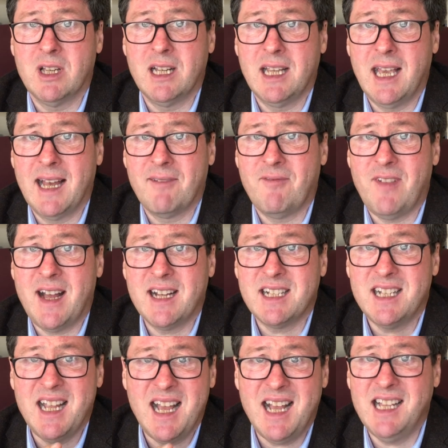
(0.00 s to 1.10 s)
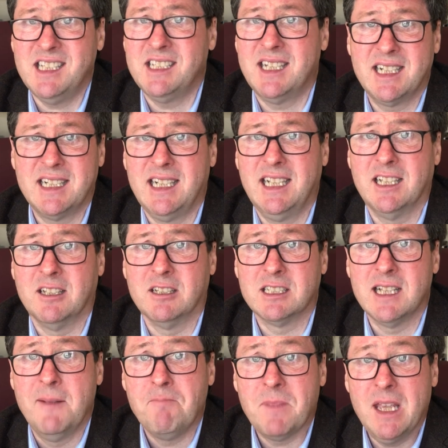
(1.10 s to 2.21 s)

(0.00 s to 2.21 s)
can get fantastic deals